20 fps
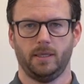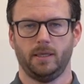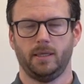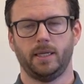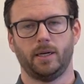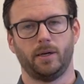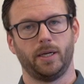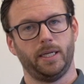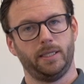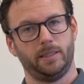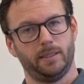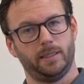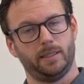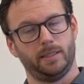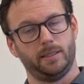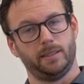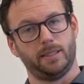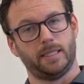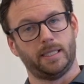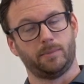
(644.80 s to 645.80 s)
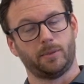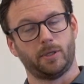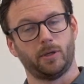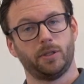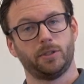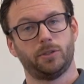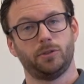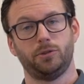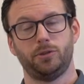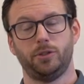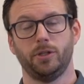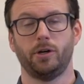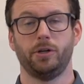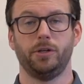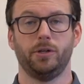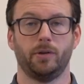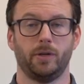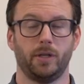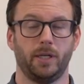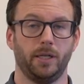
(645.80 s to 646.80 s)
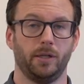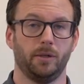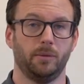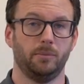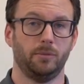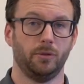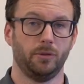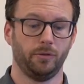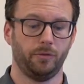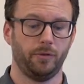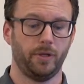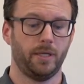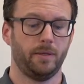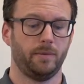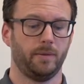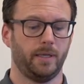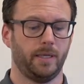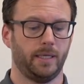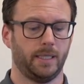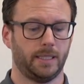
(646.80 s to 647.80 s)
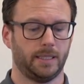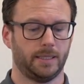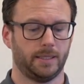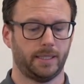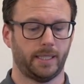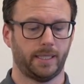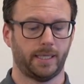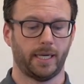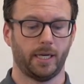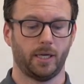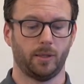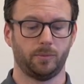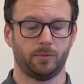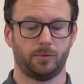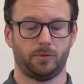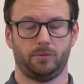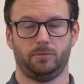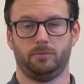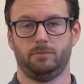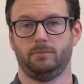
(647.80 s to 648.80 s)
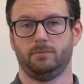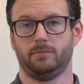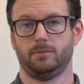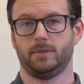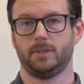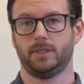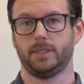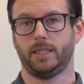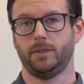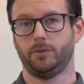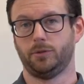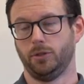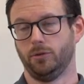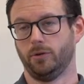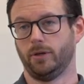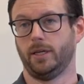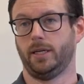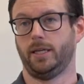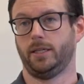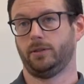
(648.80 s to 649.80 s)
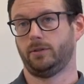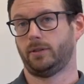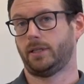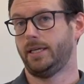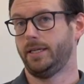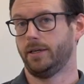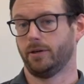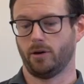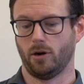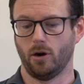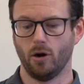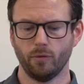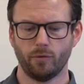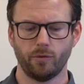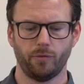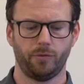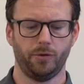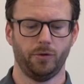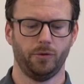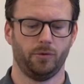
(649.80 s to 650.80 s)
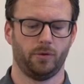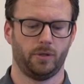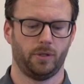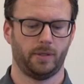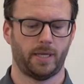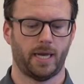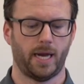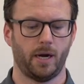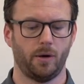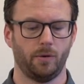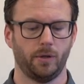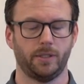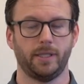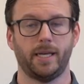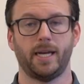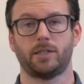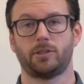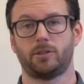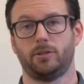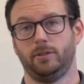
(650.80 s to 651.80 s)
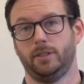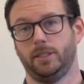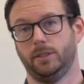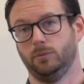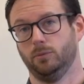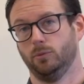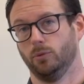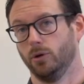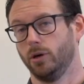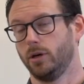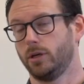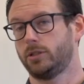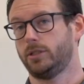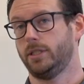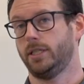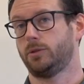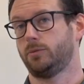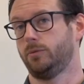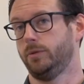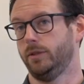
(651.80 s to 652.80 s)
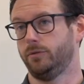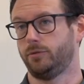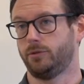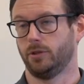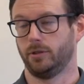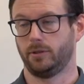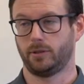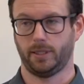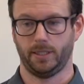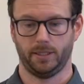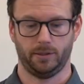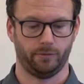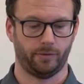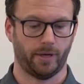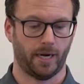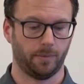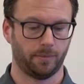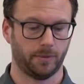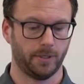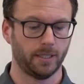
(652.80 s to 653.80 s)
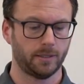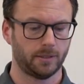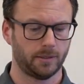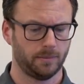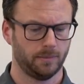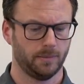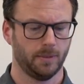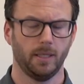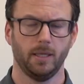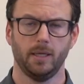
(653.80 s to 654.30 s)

Now, I'm going to show you a little movie that gives you a little clear overview on how it actually works as we've currently developed it.